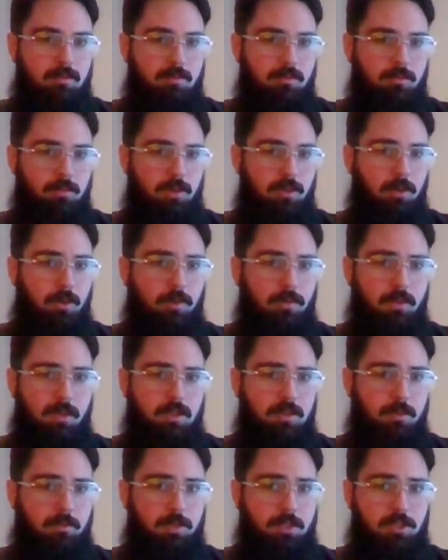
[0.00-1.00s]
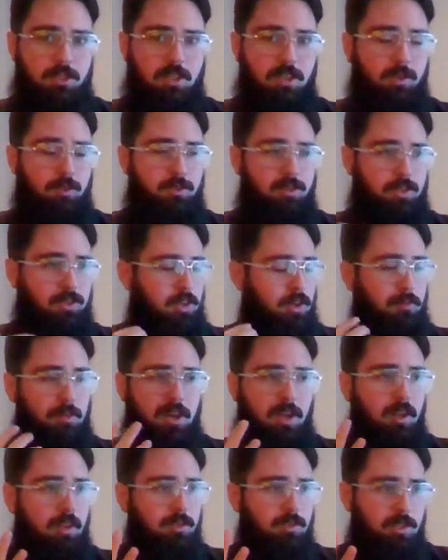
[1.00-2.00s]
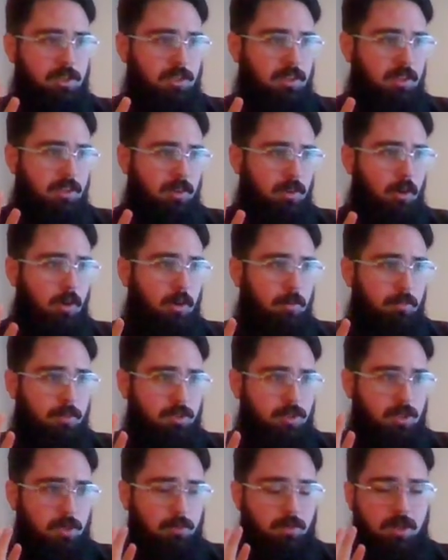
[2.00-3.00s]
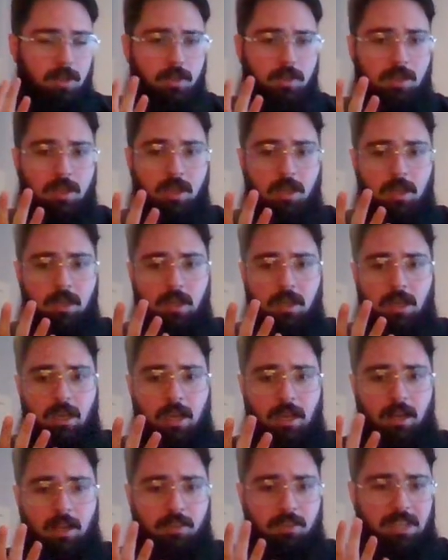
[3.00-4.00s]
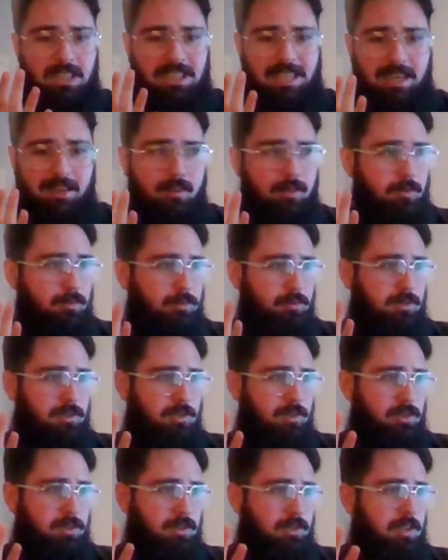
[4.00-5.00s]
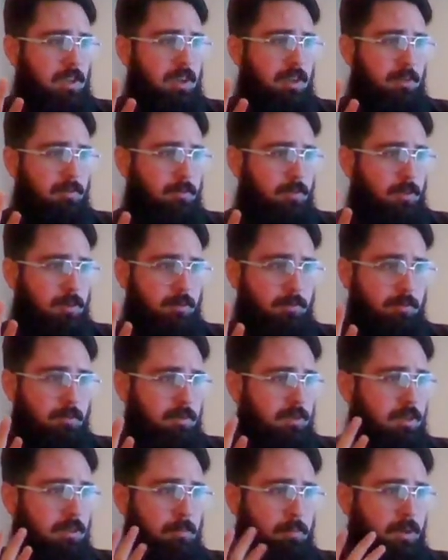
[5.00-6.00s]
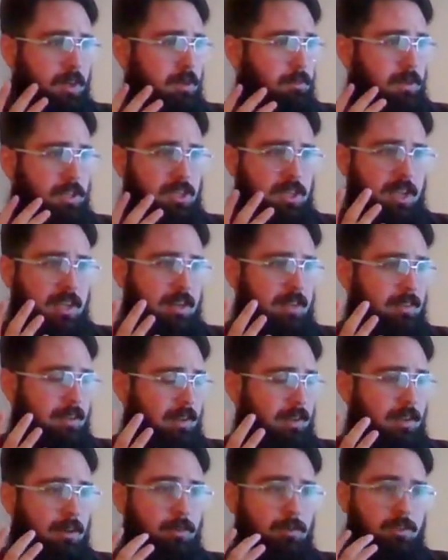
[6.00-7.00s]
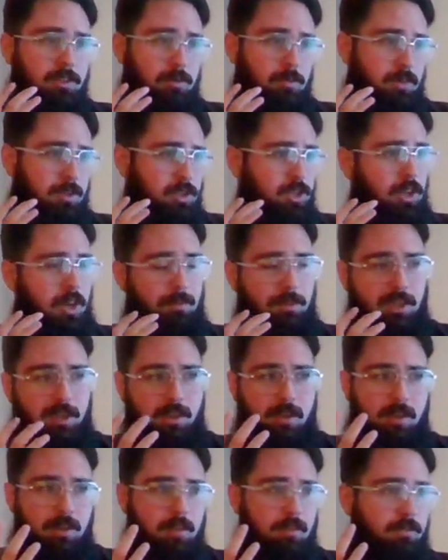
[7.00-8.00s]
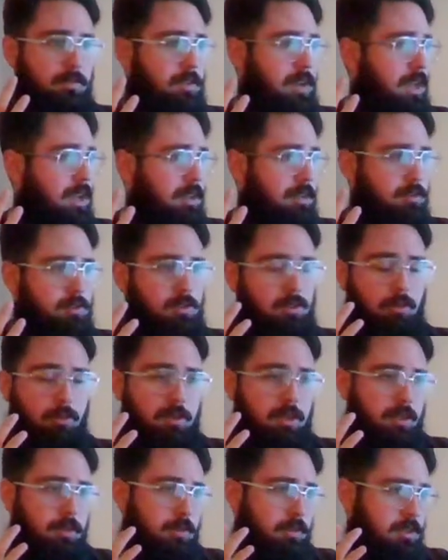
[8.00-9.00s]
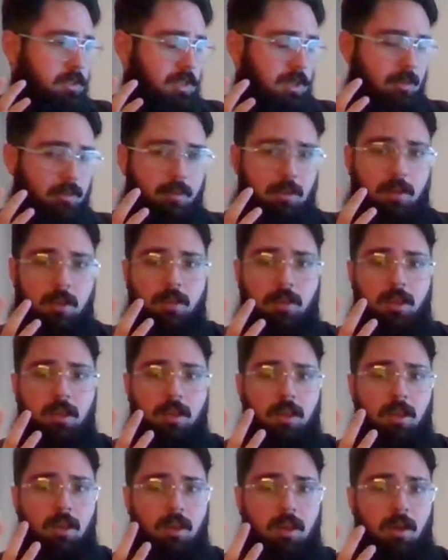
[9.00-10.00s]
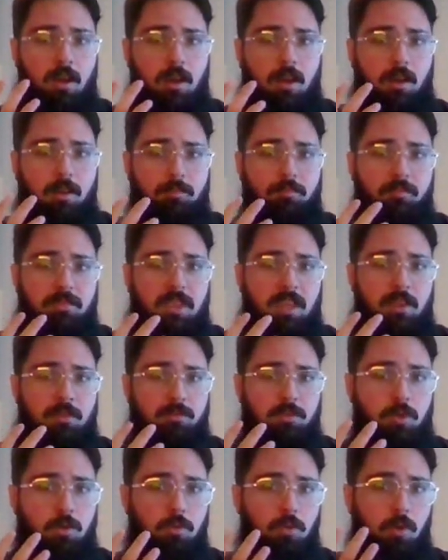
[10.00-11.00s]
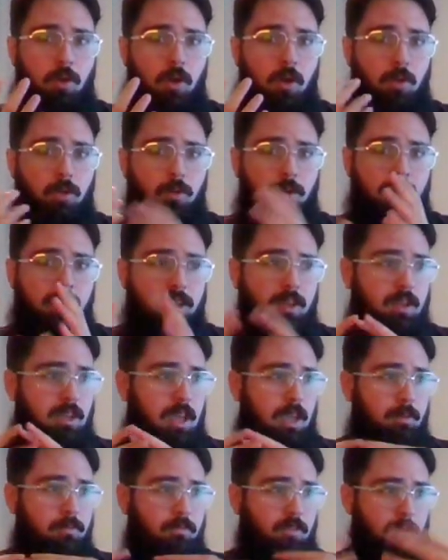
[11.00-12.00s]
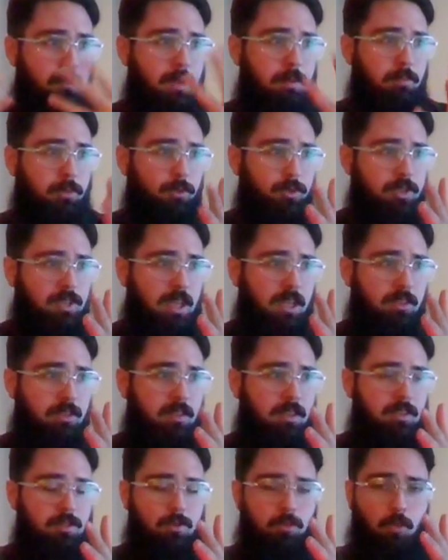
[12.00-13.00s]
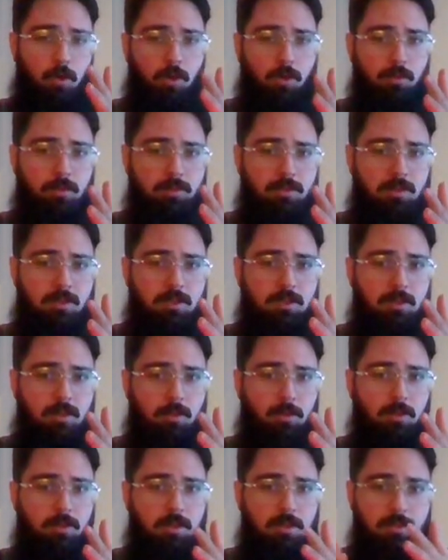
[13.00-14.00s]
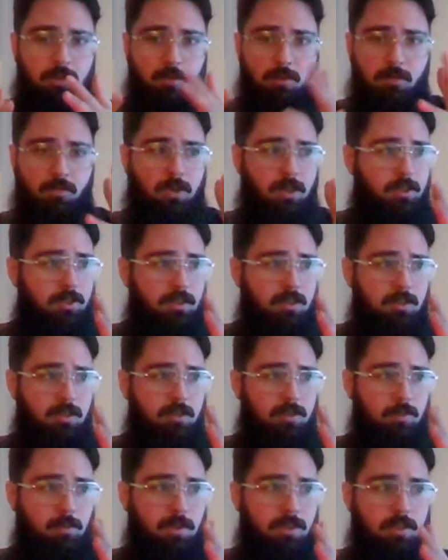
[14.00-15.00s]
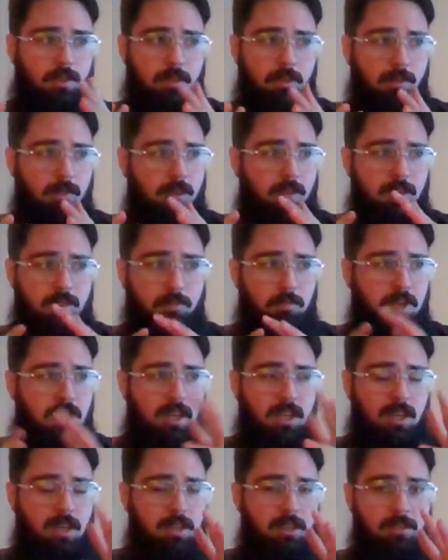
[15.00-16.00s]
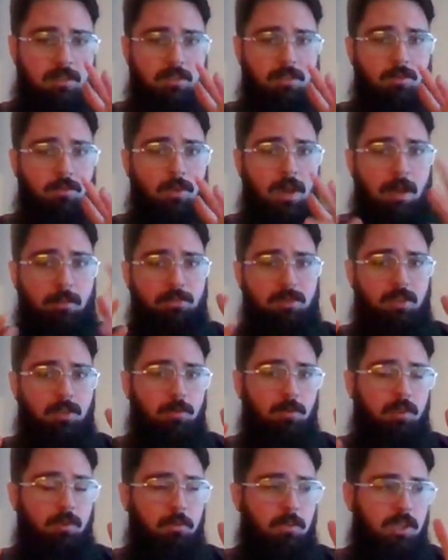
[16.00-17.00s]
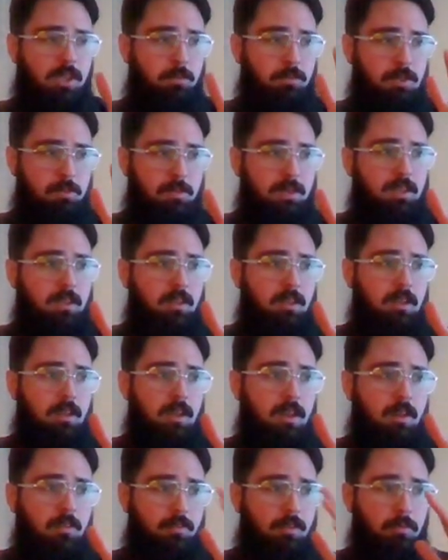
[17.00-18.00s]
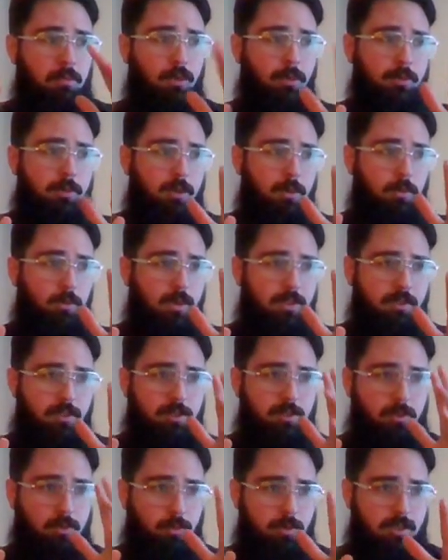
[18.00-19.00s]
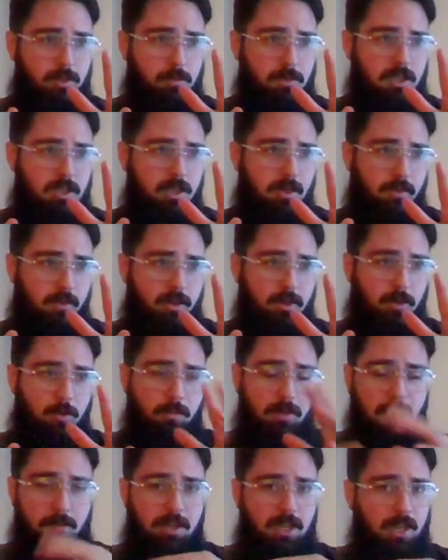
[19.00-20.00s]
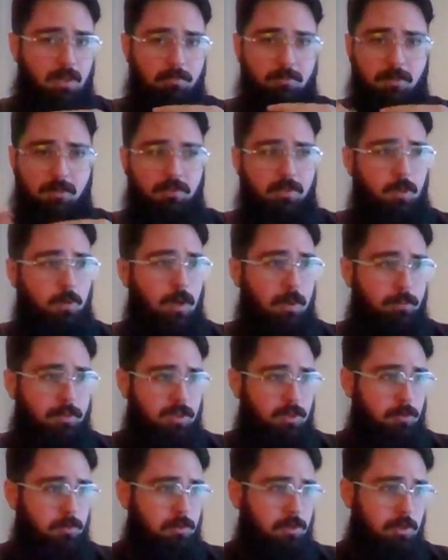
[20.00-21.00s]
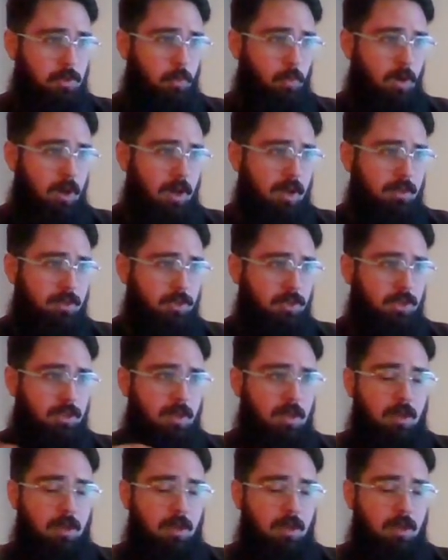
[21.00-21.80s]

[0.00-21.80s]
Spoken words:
with all the different skills and terminology that there are in Persona. And I think that goes to say for pretty much anything else with Shaman King, Fate, Soul Eater, etc. If you are running a game for people set in these worlds or these universes with this media, you absolutely want them to be familiar with the source material. Maybe give them a few episodes to watch.